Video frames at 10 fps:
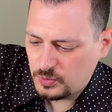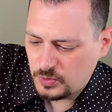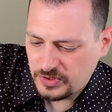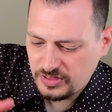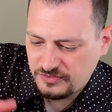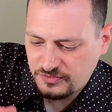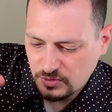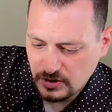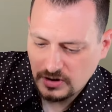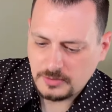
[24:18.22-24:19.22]
with the
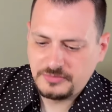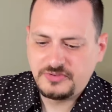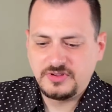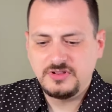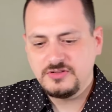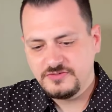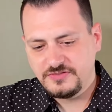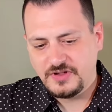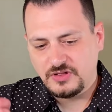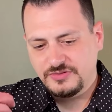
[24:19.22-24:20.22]
Forbes, you
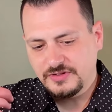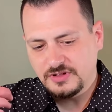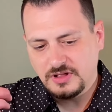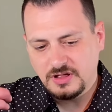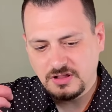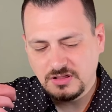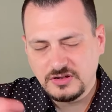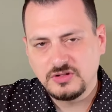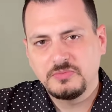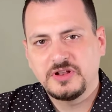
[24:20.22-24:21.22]
felt a, a
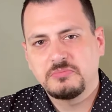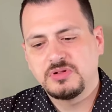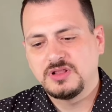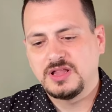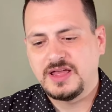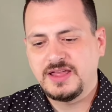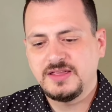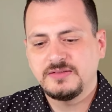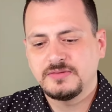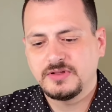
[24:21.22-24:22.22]
little bit of play.